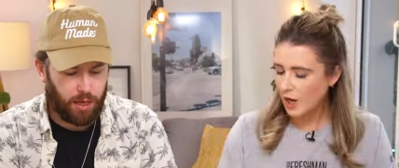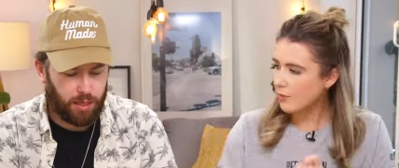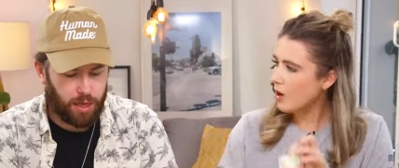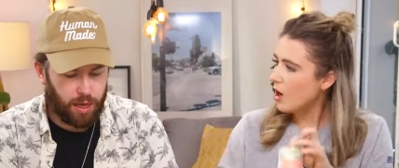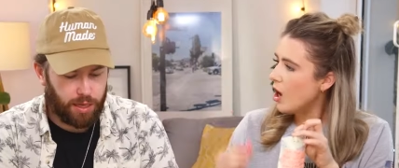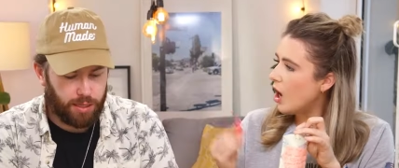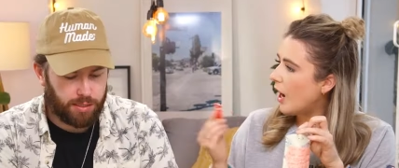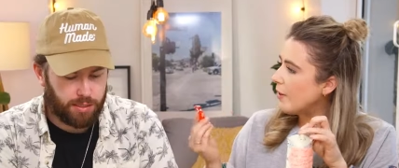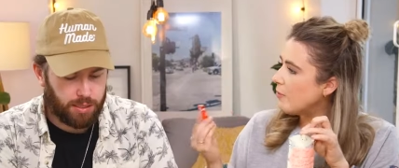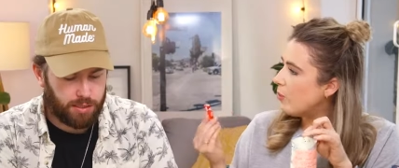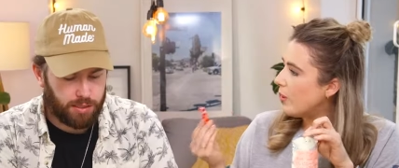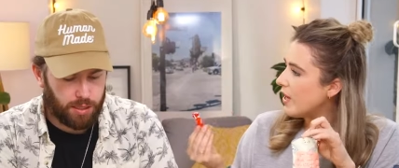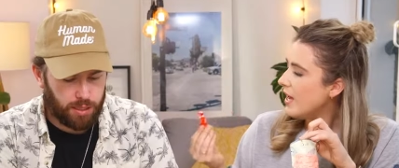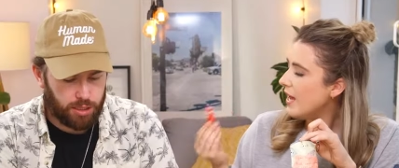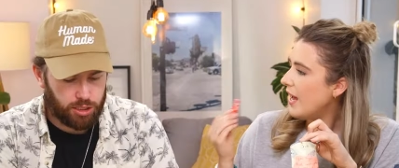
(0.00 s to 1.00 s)
Speaker 1: Yeah, I, that is. I
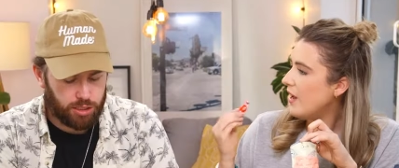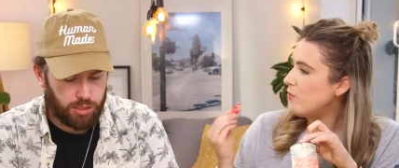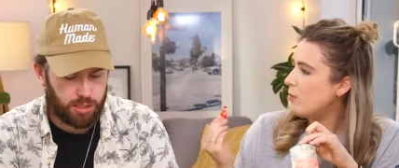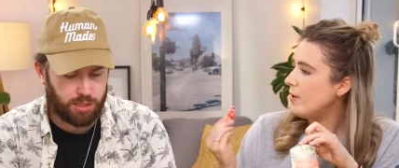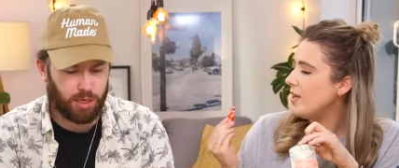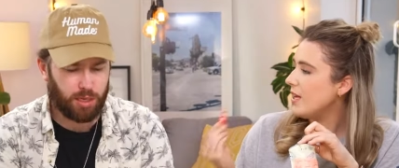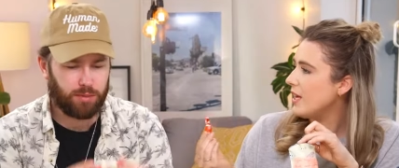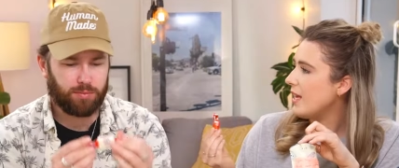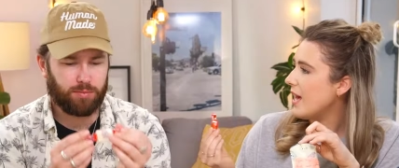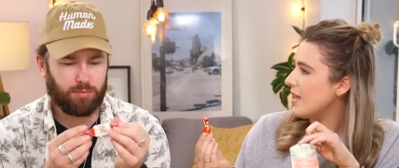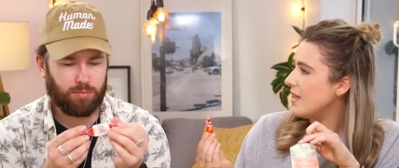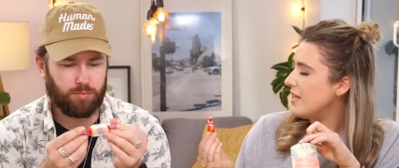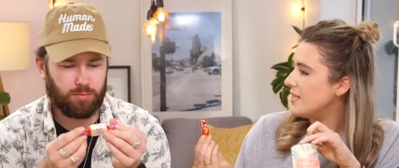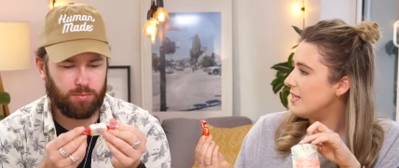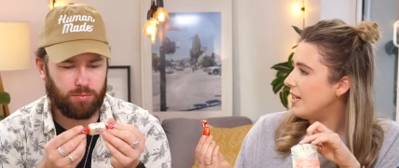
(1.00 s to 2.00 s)
That's would, if we could it?
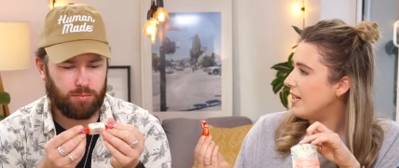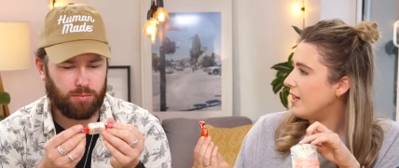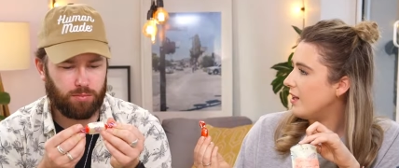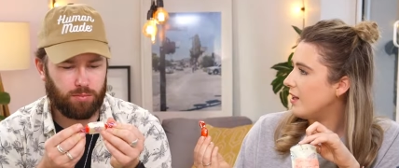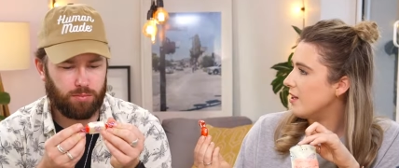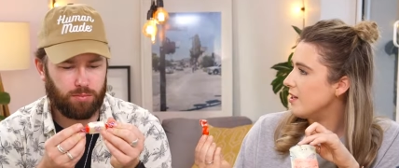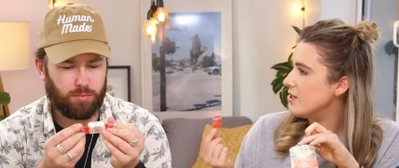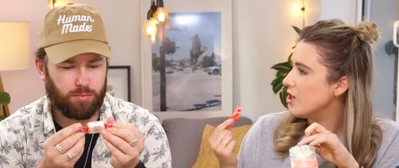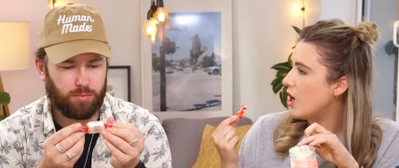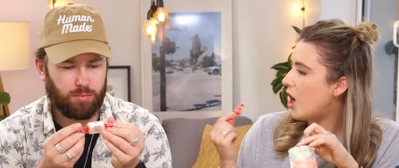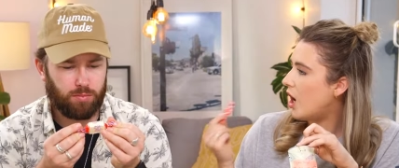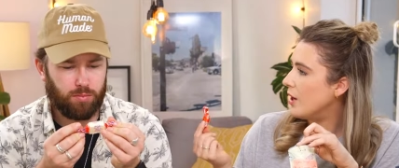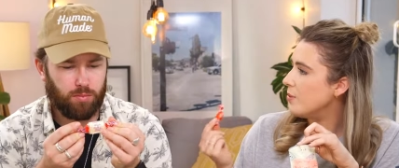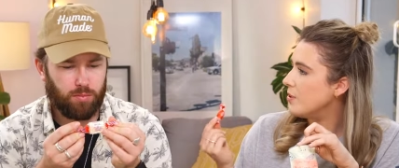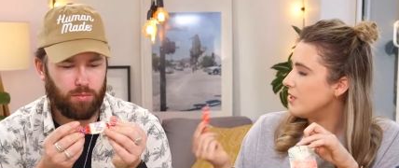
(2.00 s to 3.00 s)
get these in England,
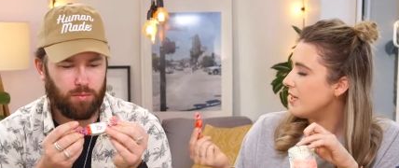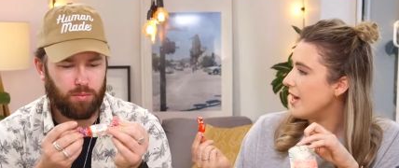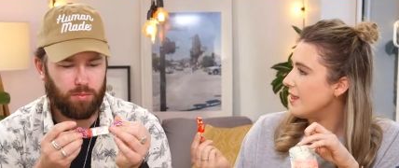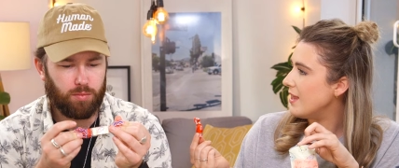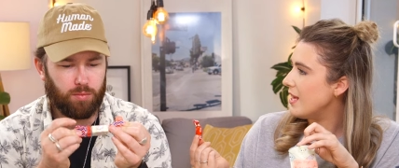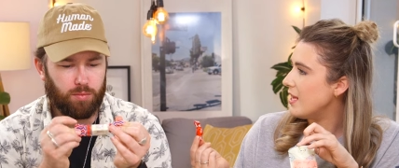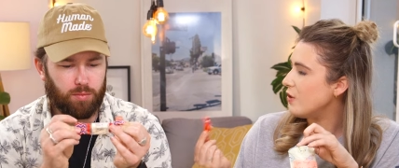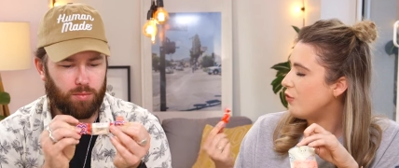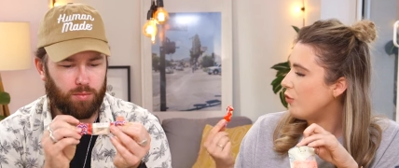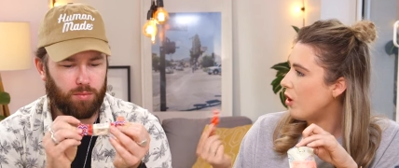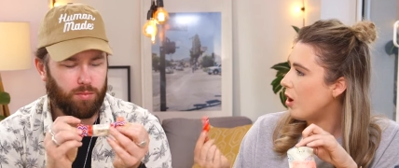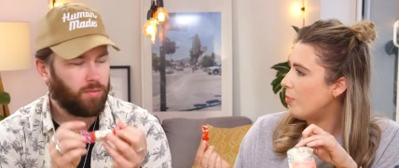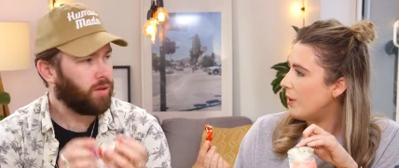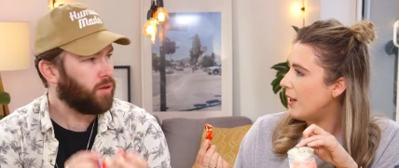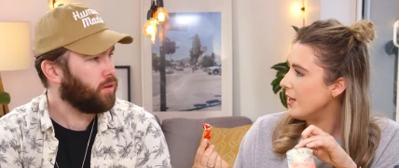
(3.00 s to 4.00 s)
I would get these for
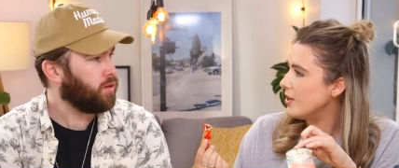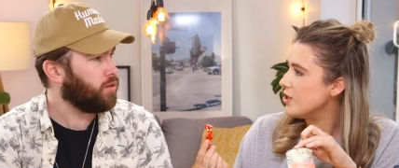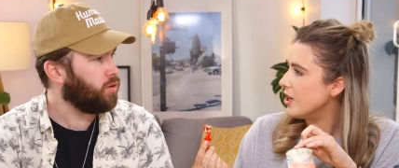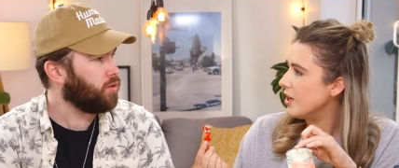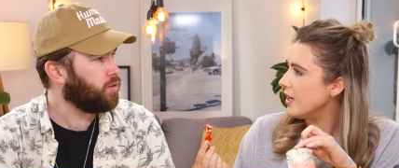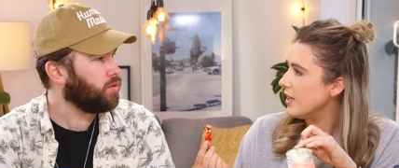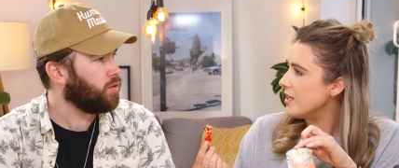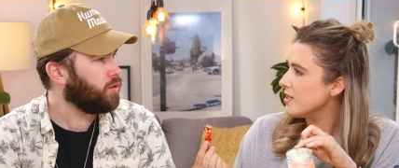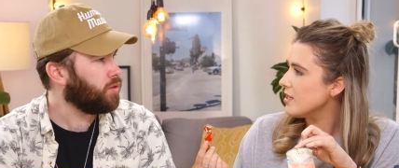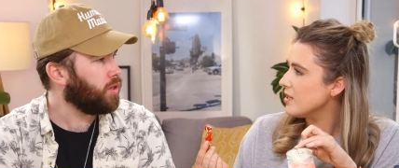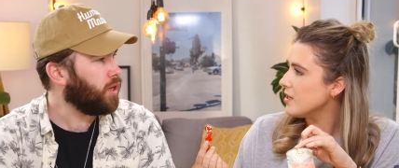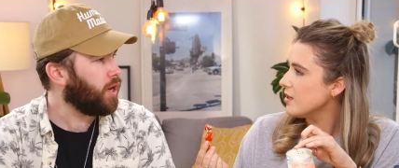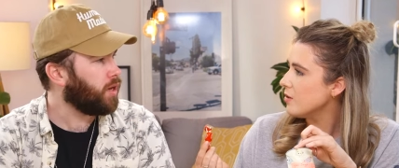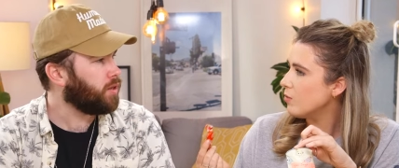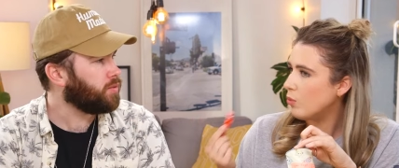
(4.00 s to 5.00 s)
our plane journeys.
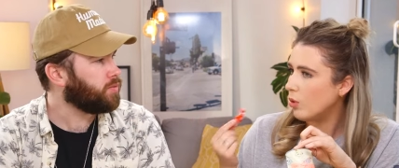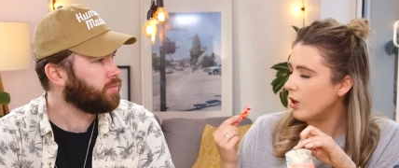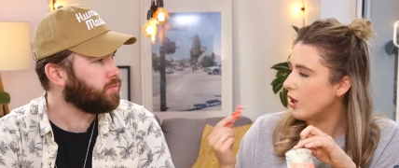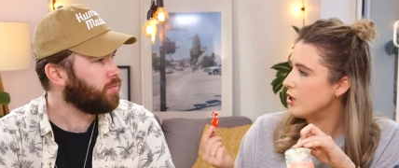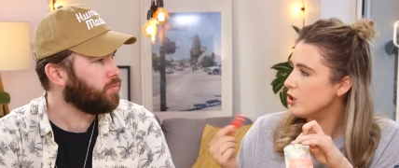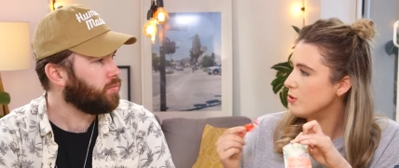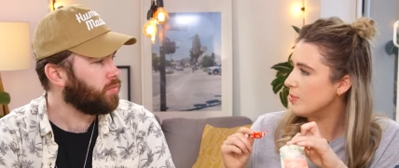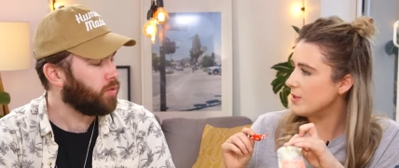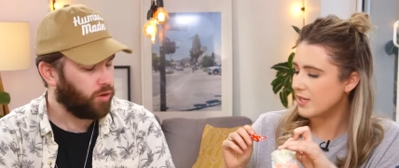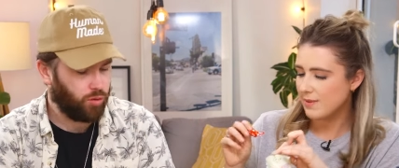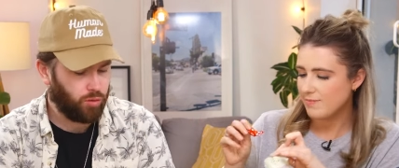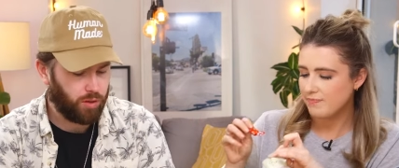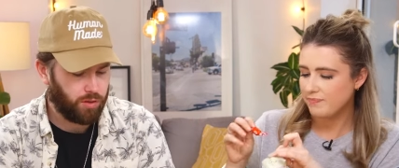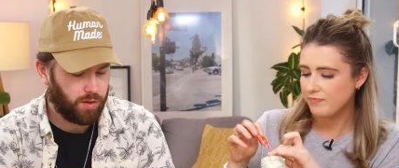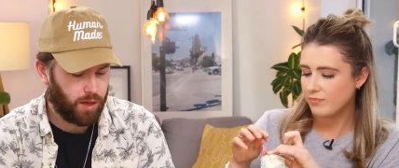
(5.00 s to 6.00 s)
Yeah. 100%. All
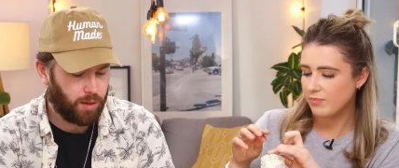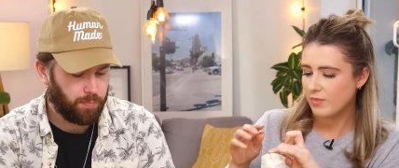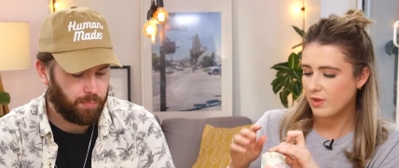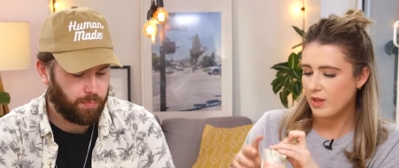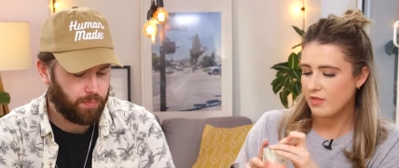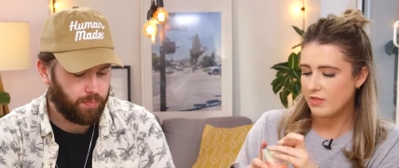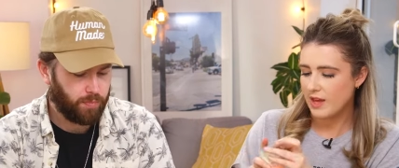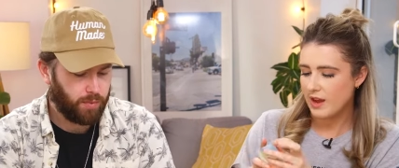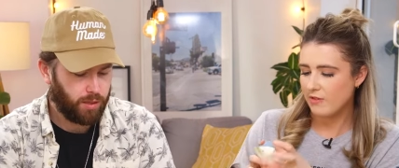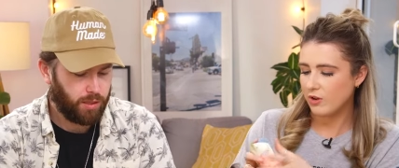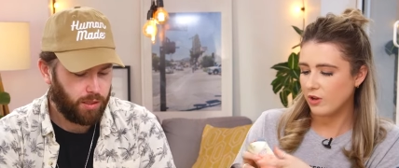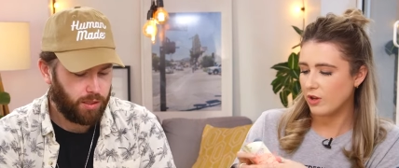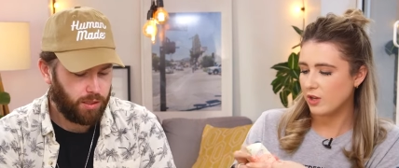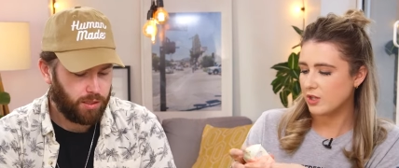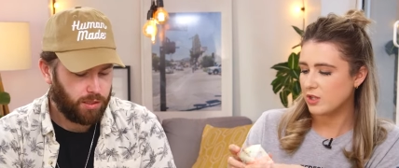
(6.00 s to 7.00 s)
the time. They're
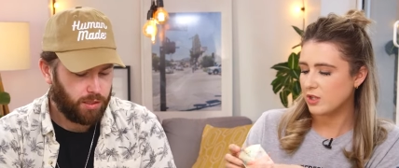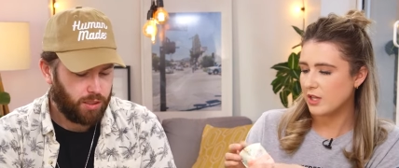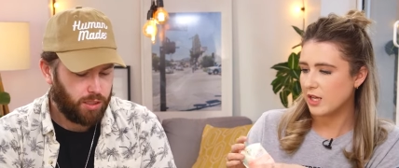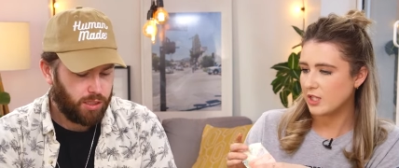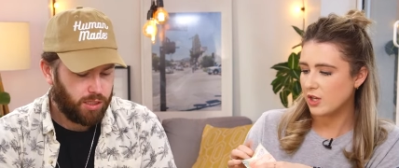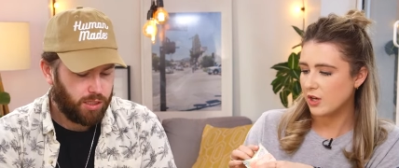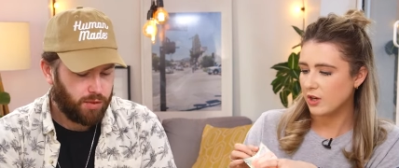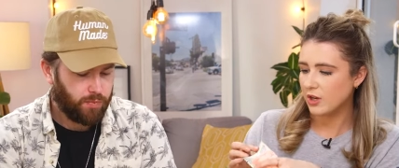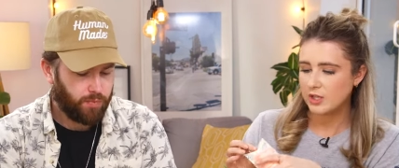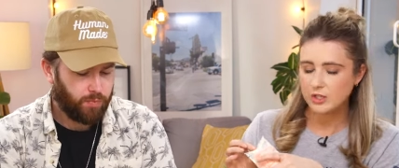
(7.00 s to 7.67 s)
good. They're so